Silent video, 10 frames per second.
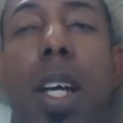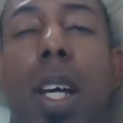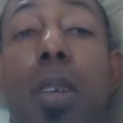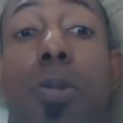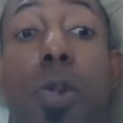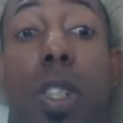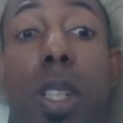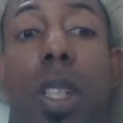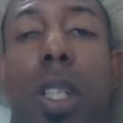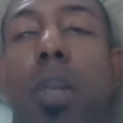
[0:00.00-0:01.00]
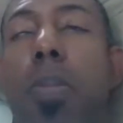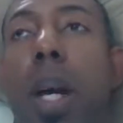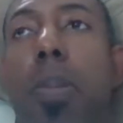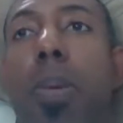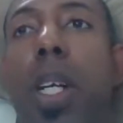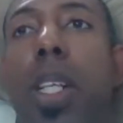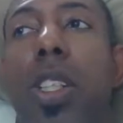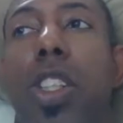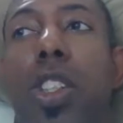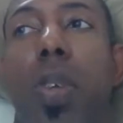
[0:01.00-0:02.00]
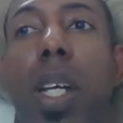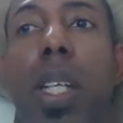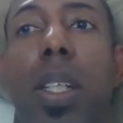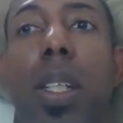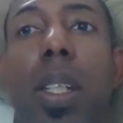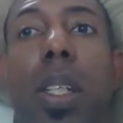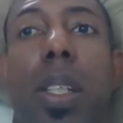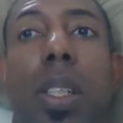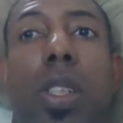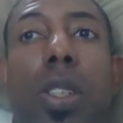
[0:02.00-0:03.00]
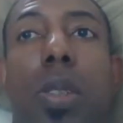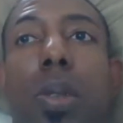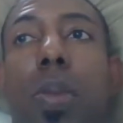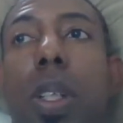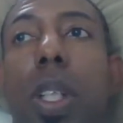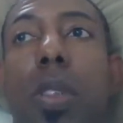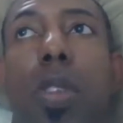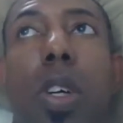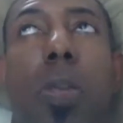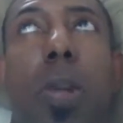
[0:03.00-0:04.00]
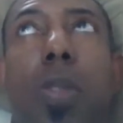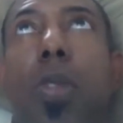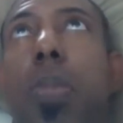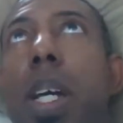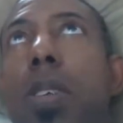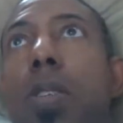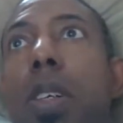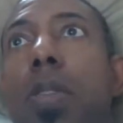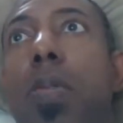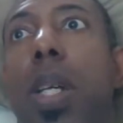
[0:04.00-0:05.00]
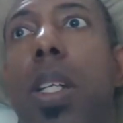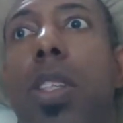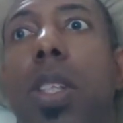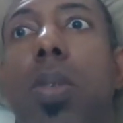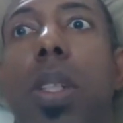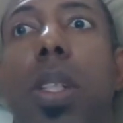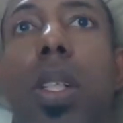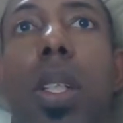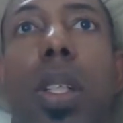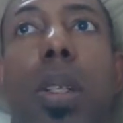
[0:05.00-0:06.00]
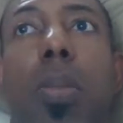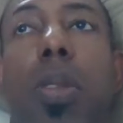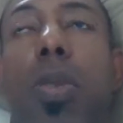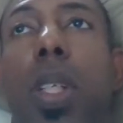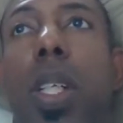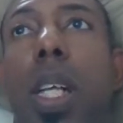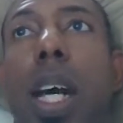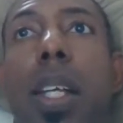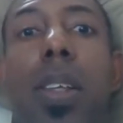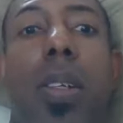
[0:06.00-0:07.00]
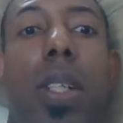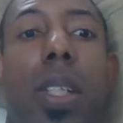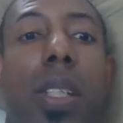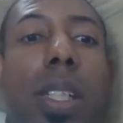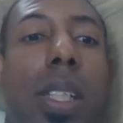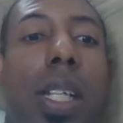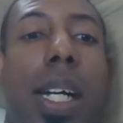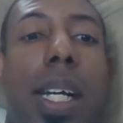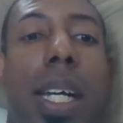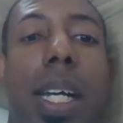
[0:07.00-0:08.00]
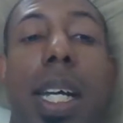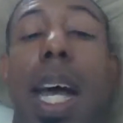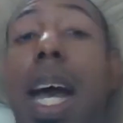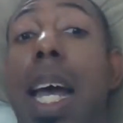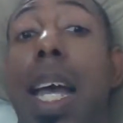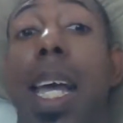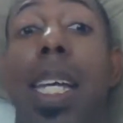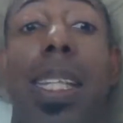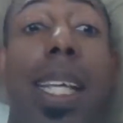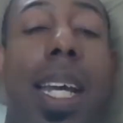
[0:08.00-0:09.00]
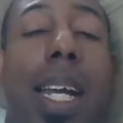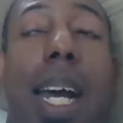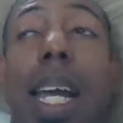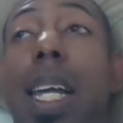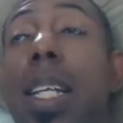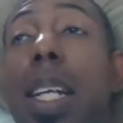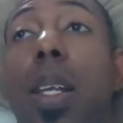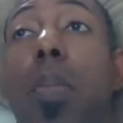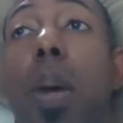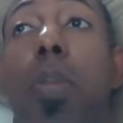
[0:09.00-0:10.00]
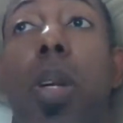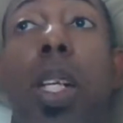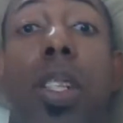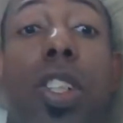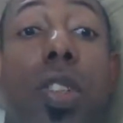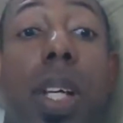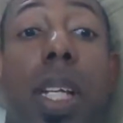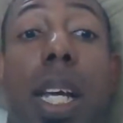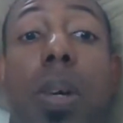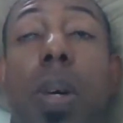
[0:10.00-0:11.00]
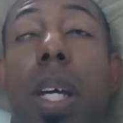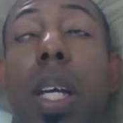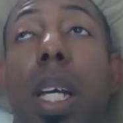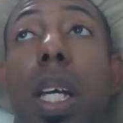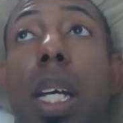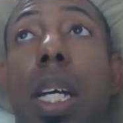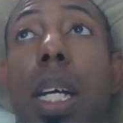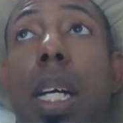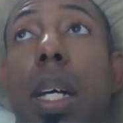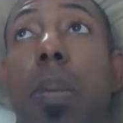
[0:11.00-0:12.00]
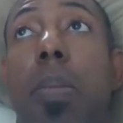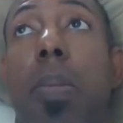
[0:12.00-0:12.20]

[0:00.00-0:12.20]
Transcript: unfortunately, my brain is trained to release copious amounts of melatonin between 9:30 and 10 o'clock at night. I hate that. I hate that my brain is trained that way. I